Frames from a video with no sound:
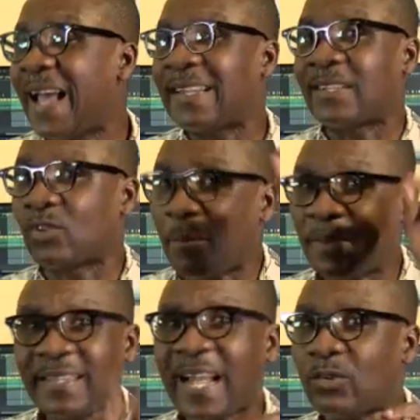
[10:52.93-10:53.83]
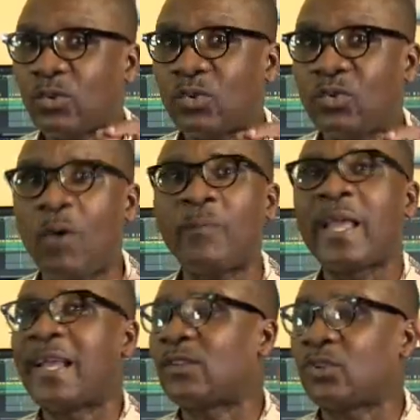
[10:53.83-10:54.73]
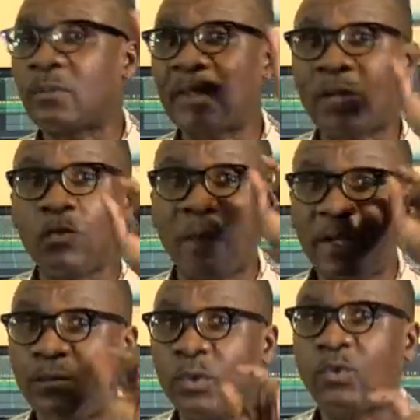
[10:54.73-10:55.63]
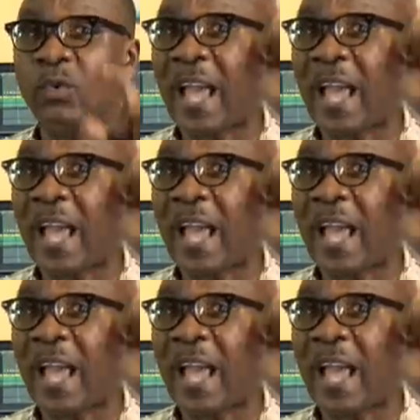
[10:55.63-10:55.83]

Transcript: It is something that you should know. It is something that will benefit you